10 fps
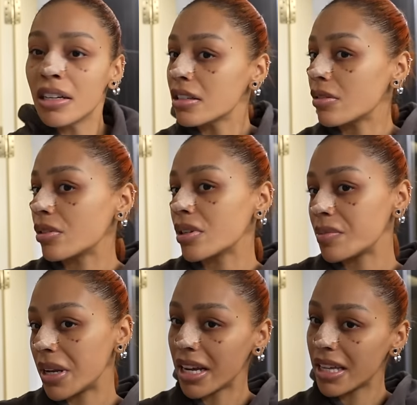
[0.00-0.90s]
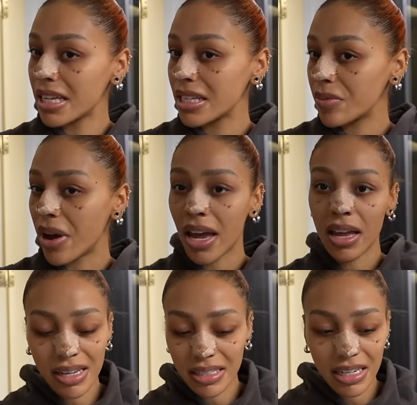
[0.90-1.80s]
So it would always be like this way
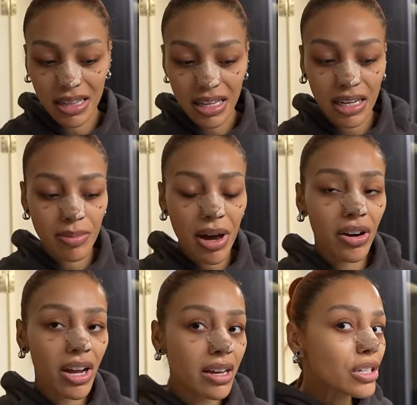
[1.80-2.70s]
unless I didn't think about it.